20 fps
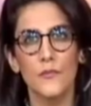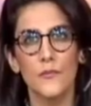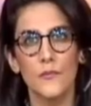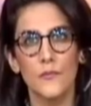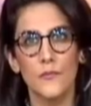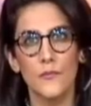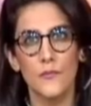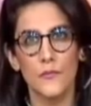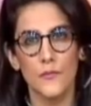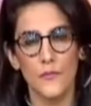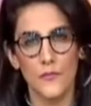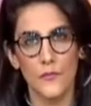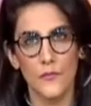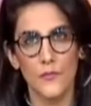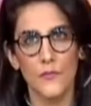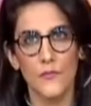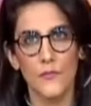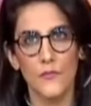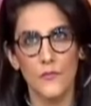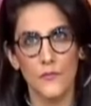
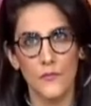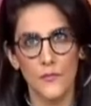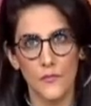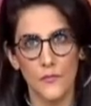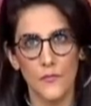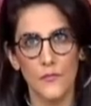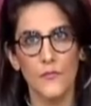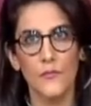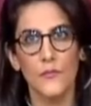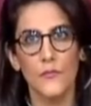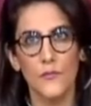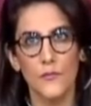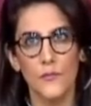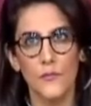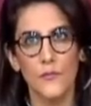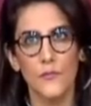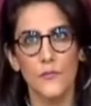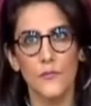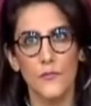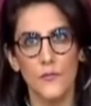
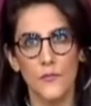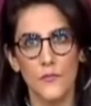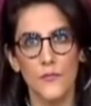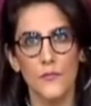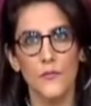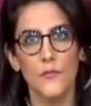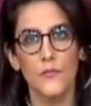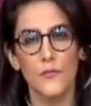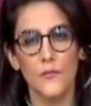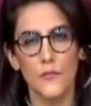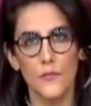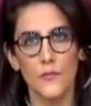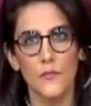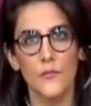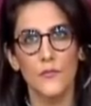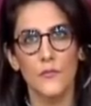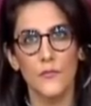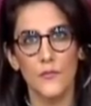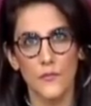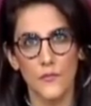
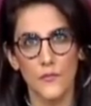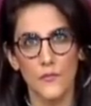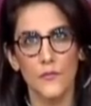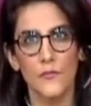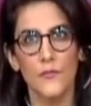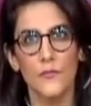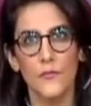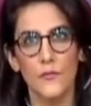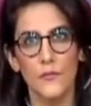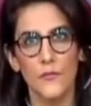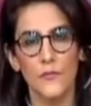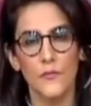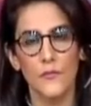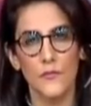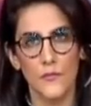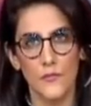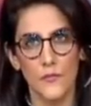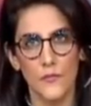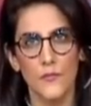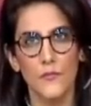
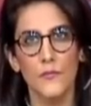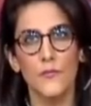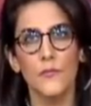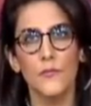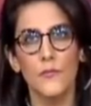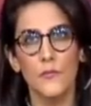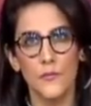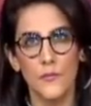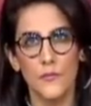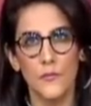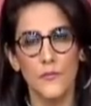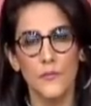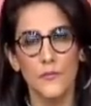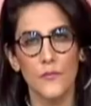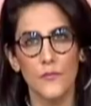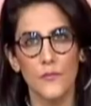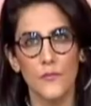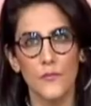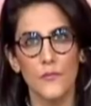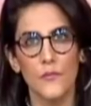
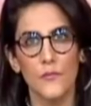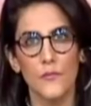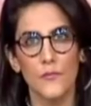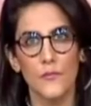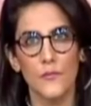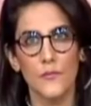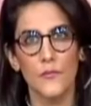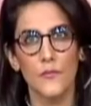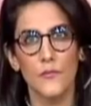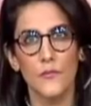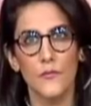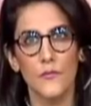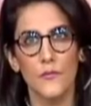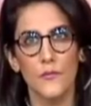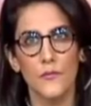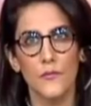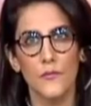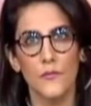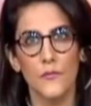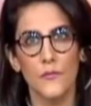
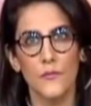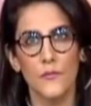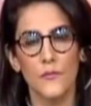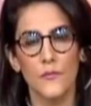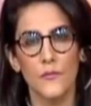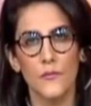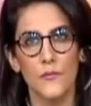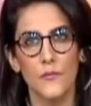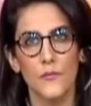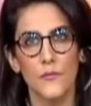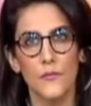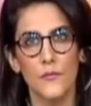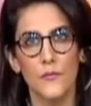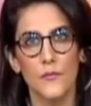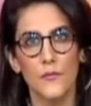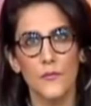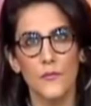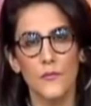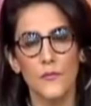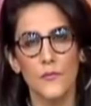
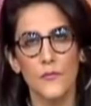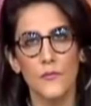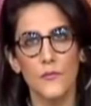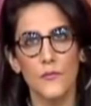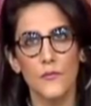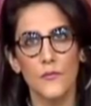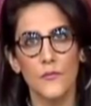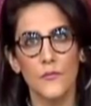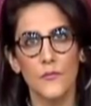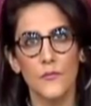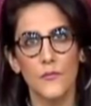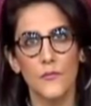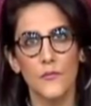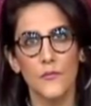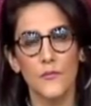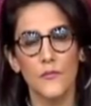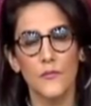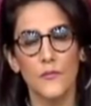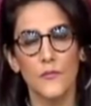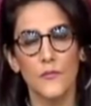This person isn't speaking.